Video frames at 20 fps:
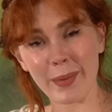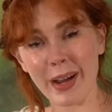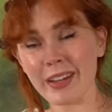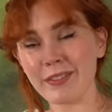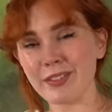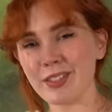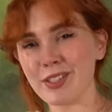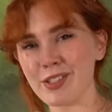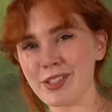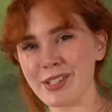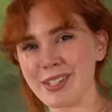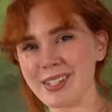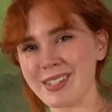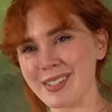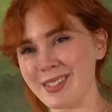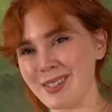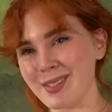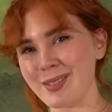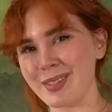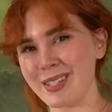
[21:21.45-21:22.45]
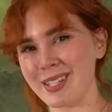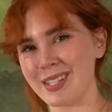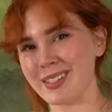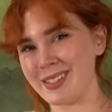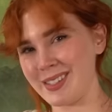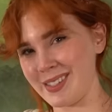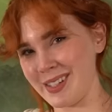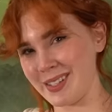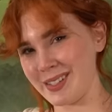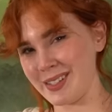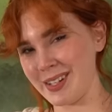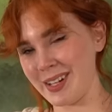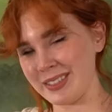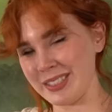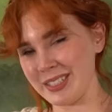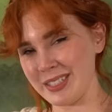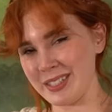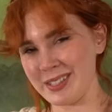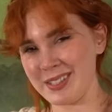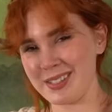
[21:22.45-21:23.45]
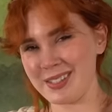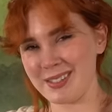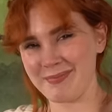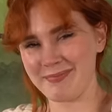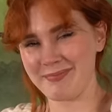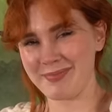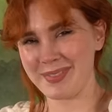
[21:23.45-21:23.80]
my version is only $6.